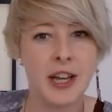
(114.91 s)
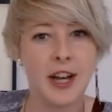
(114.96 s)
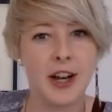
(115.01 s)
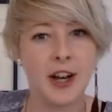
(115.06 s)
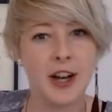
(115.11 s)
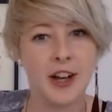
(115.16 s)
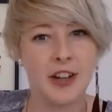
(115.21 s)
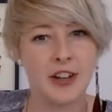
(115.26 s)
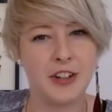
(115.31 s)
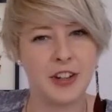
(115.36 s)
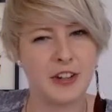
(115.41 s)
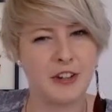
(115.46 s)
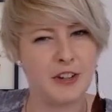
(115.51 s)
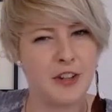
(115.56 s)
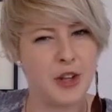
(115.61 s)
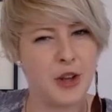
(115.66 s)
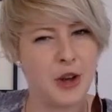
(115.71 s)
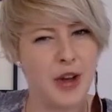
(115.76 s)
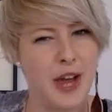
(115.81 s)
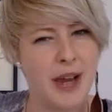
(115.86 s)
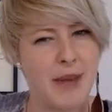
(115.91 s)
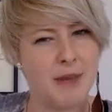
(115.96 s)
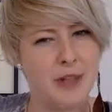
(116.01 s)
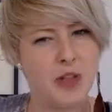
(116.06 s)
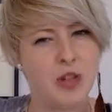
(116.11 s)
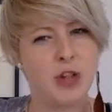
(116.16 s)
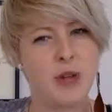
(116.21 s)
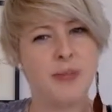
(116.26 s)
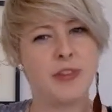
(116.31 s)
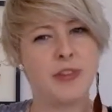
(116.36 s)
I don't know if you know
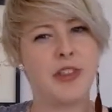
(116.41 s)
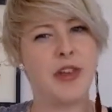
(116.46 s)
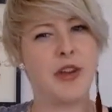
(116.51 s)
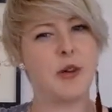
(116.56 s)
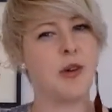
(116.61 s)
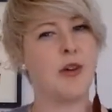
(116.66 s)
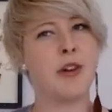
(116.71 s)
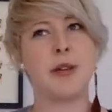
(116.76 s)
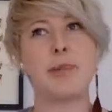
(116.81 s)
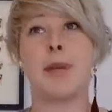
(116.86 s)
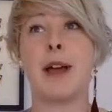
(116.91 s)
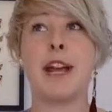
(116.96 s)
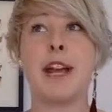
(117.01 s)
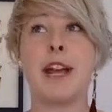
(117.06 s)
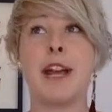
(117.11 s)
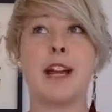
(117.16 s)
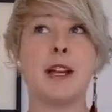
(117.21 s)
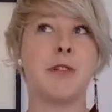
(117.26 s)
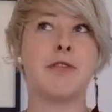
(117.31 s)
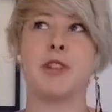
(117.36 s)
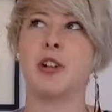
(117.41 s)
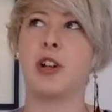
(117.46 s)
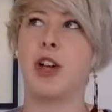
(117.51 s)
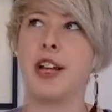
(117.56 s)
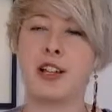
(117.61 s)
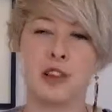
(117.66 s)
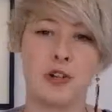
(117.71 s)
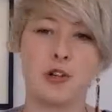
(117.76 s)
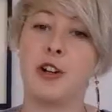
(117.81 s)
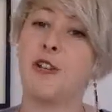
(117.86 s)
Heyman drums. They were only made
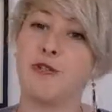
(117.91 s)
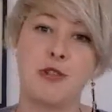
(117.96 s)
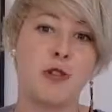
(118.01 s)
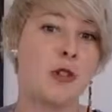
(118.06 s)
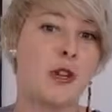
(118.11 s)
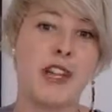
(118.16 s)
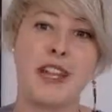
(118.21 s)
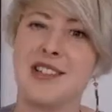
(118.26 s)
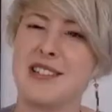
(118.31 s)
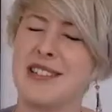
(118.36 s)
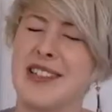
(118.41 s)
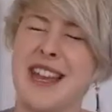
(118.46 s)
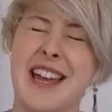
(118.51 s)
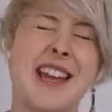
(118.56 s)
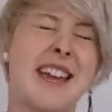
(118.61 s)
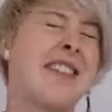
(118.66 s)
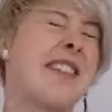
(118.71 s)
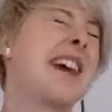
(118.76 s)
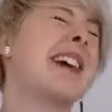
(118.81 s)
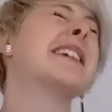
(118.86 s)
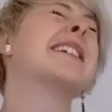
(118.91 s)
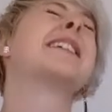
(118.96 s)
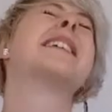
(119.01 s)
for like 3 or 4 years. They